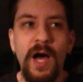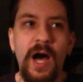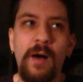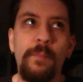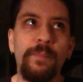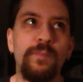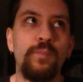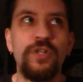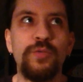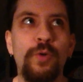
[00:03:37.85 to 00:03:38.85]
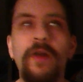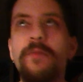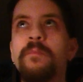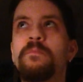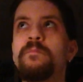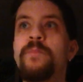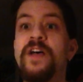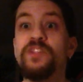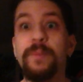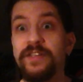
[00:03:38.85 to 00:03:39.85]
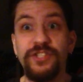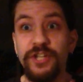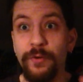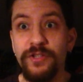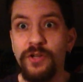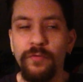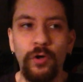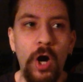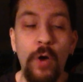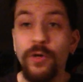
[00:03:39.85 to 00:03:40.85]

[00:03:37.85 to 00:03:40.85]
um, which one has the best series overall,